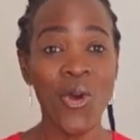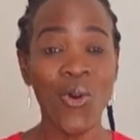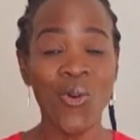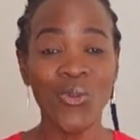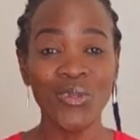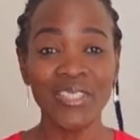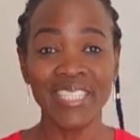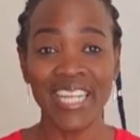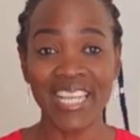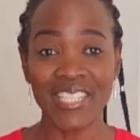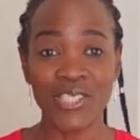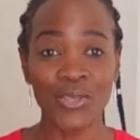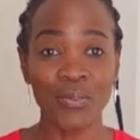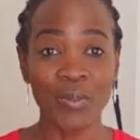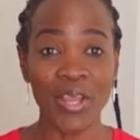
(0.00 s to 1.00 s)
who need
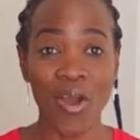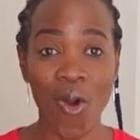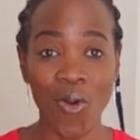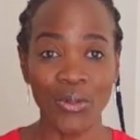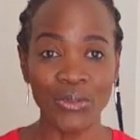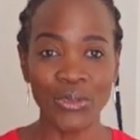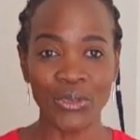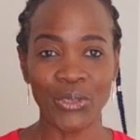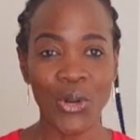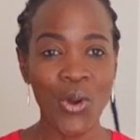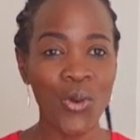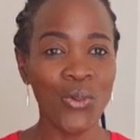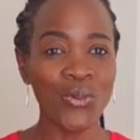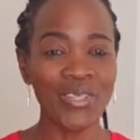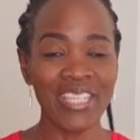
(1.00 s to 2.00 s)
to be honored,
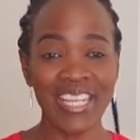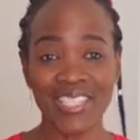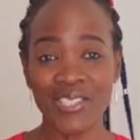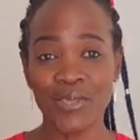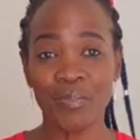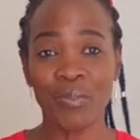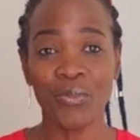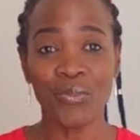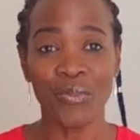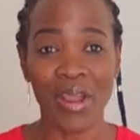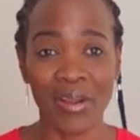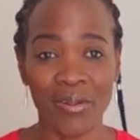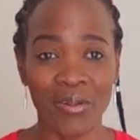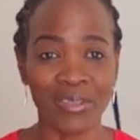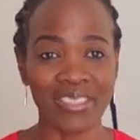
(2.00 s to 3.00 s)
who need to be
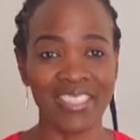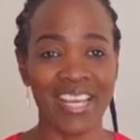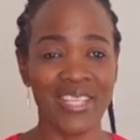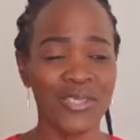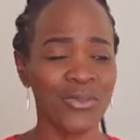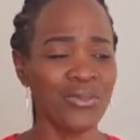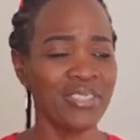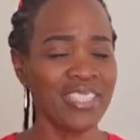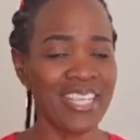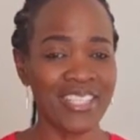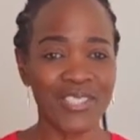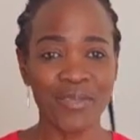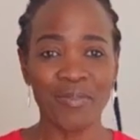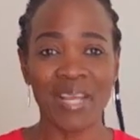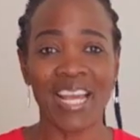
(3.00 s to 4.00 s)
recognized, who need
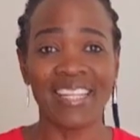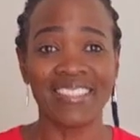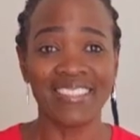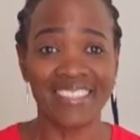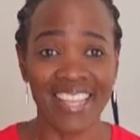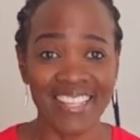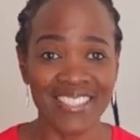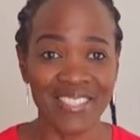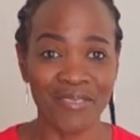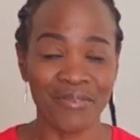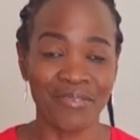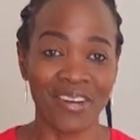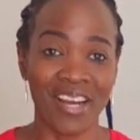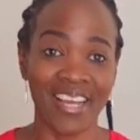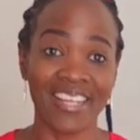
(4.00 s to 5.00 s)
to be
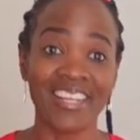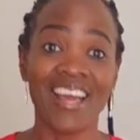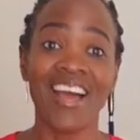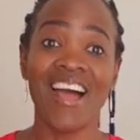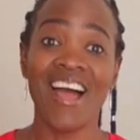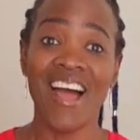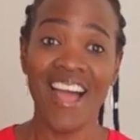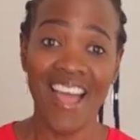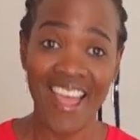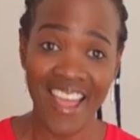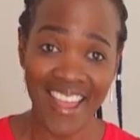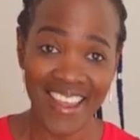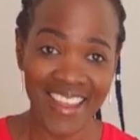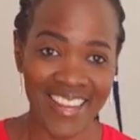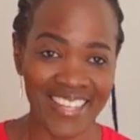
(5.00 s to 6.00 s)
identified
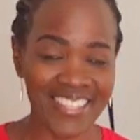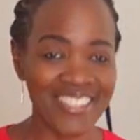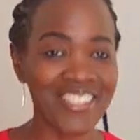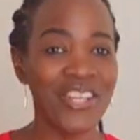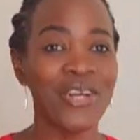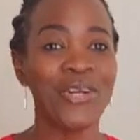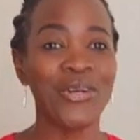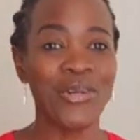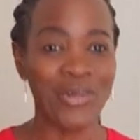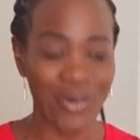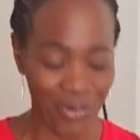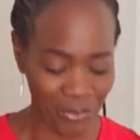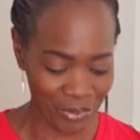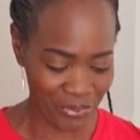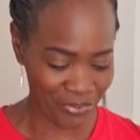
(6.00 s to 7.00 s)
and
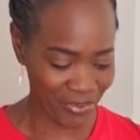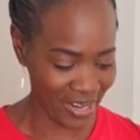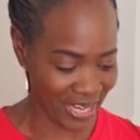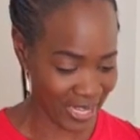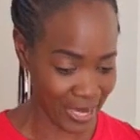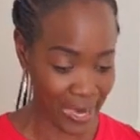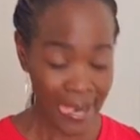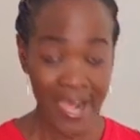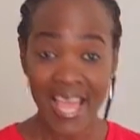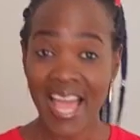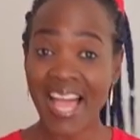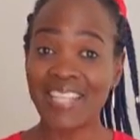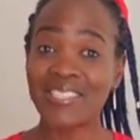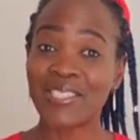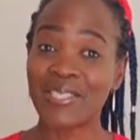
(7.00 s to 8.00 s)
glorified.
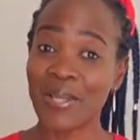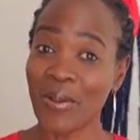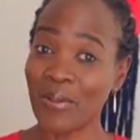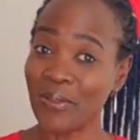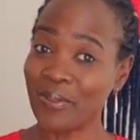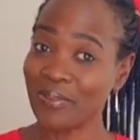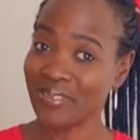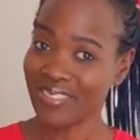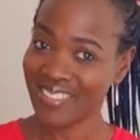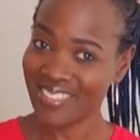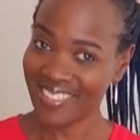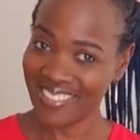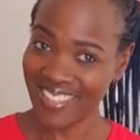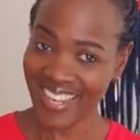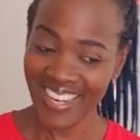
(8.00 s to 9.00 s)
And so
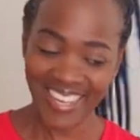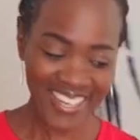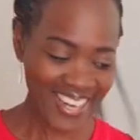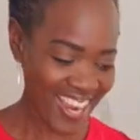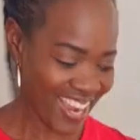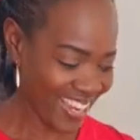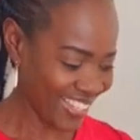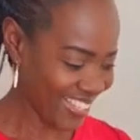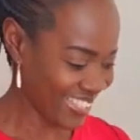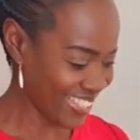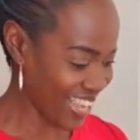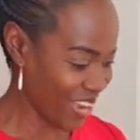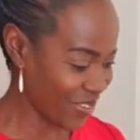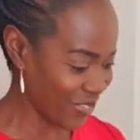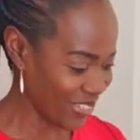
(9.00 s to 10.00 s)
today, guys,
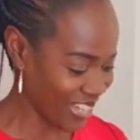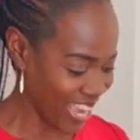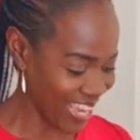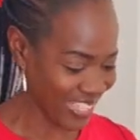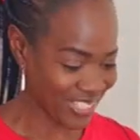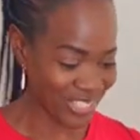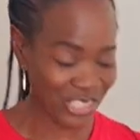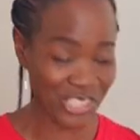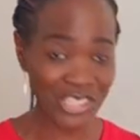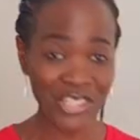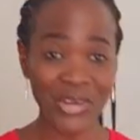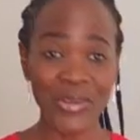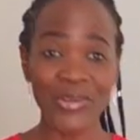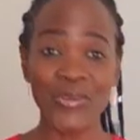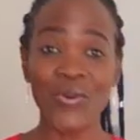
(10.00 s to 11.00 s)
I would like to
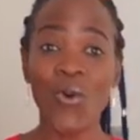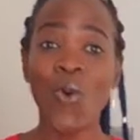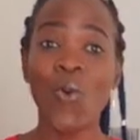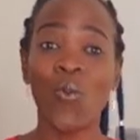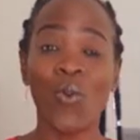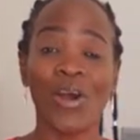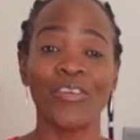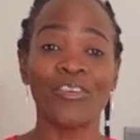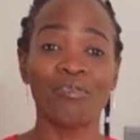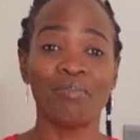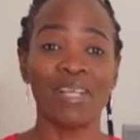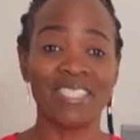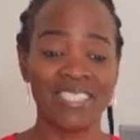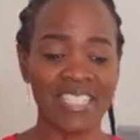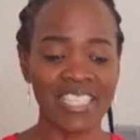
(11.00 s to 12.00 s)
show you one of
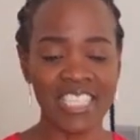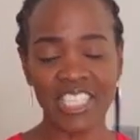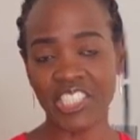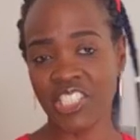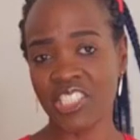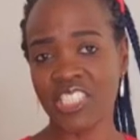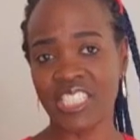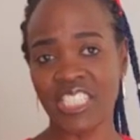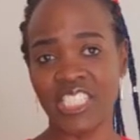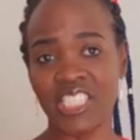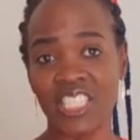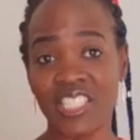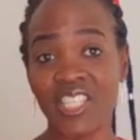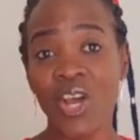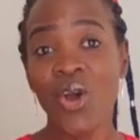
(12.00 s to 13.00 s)
my signature
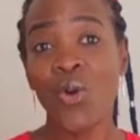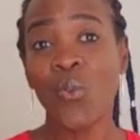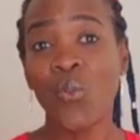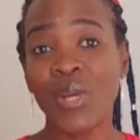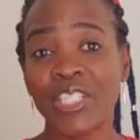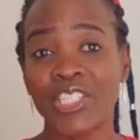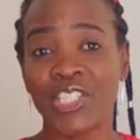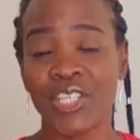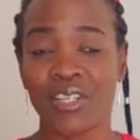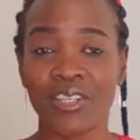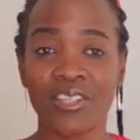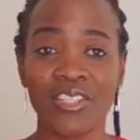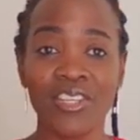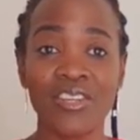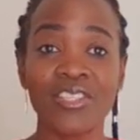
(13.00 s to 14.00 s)
dishes which you
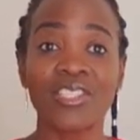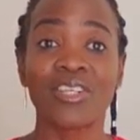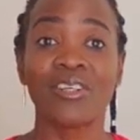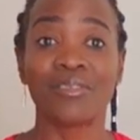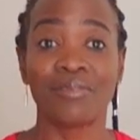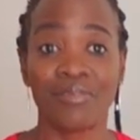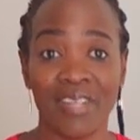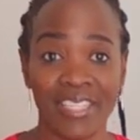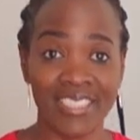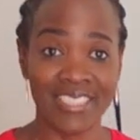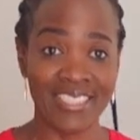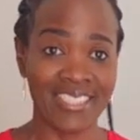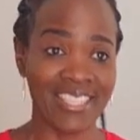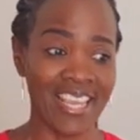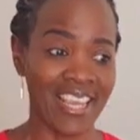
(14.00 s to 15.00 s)
could use on
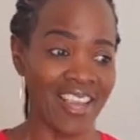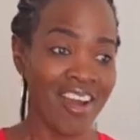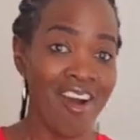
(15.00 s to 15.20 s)
Father's Day.